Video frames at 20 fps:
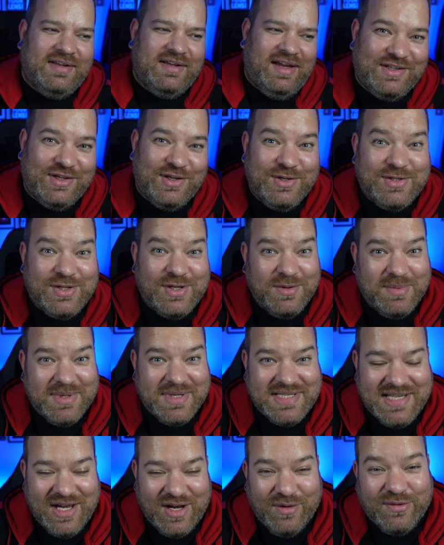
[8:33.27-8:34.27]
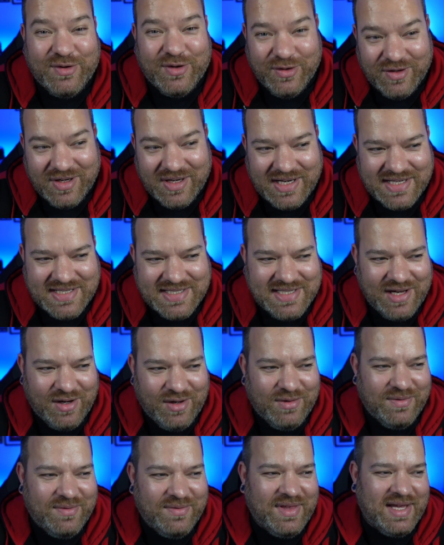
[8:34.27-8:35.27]
YouTube itself, Google
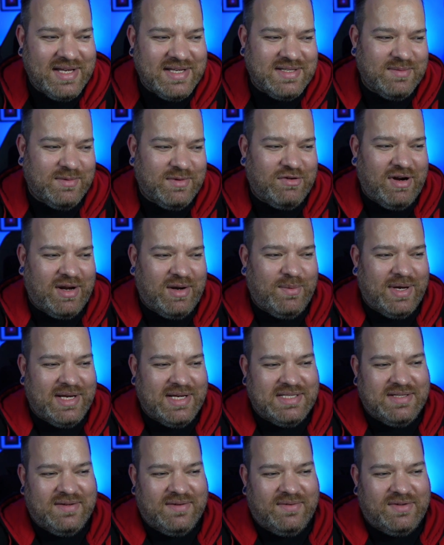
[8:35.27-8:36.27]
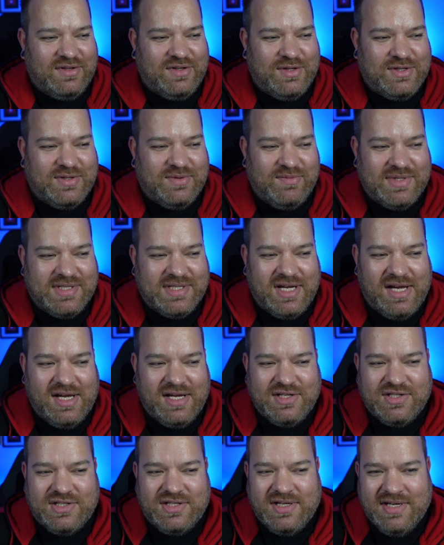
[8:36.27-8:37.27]
itself. There's some great ways to do some
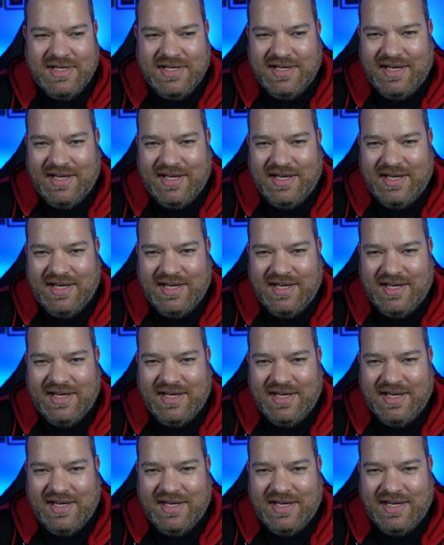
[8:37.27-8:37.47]
research.